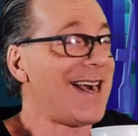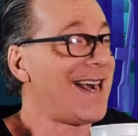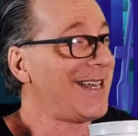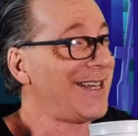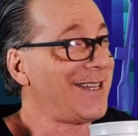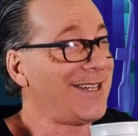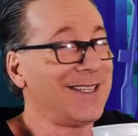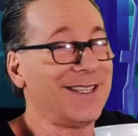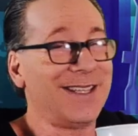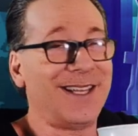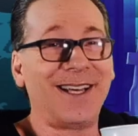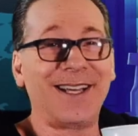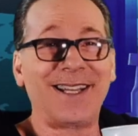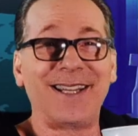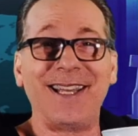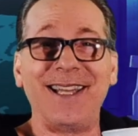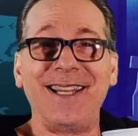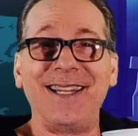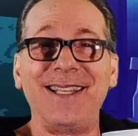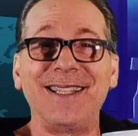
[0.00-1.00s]
Good luck,
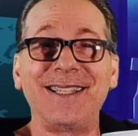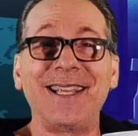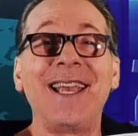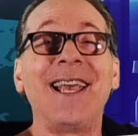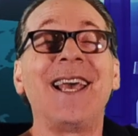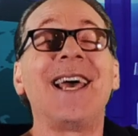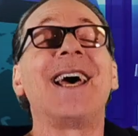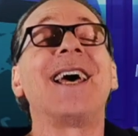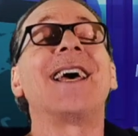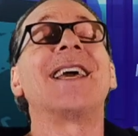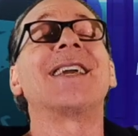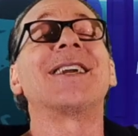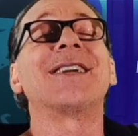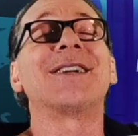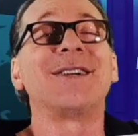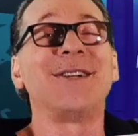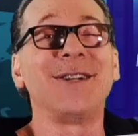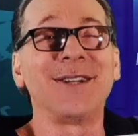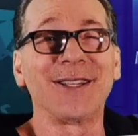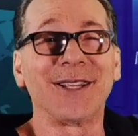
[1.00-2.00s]
ladies,
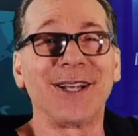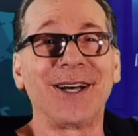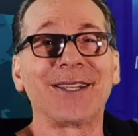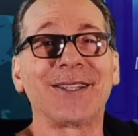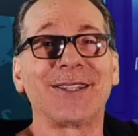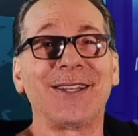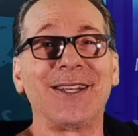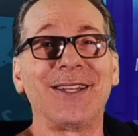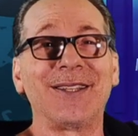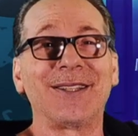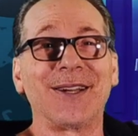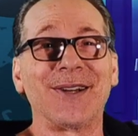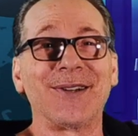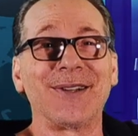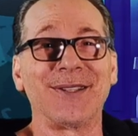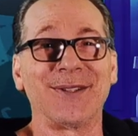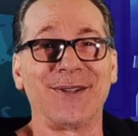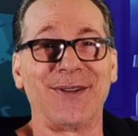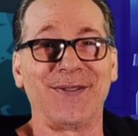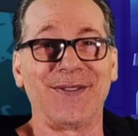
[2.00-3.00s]
and good luck to the
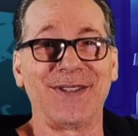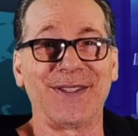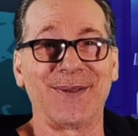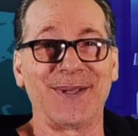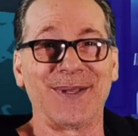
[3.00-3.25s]
attorney's office with